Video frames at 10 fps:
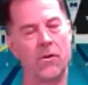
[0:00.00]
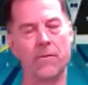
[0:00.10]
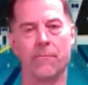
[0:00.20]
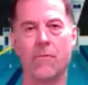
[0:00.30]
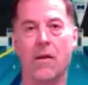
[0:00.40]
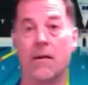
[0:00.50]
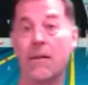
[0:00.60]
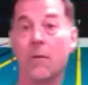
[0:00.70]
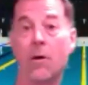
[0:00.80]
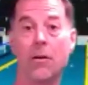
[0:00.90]
Good.
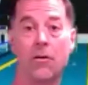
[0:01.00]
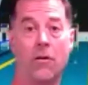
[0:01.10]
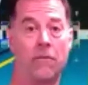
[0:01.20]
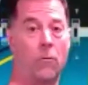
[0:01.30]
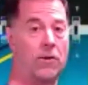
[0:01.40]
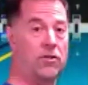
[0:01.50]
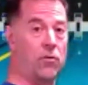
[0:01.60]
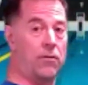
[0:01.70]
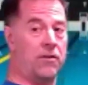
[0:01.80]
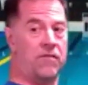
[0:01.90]
Now we're going to look over one
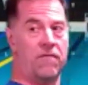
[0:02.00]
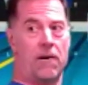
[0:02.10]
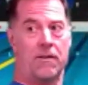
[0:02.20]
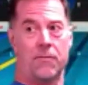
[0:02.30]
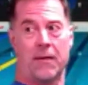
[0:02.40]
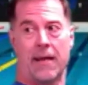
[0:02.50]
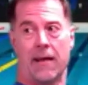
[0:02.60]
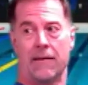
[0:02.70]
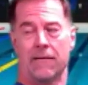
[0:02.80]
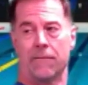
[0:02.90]
shoulder as far as we
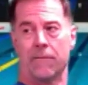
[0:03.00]
can.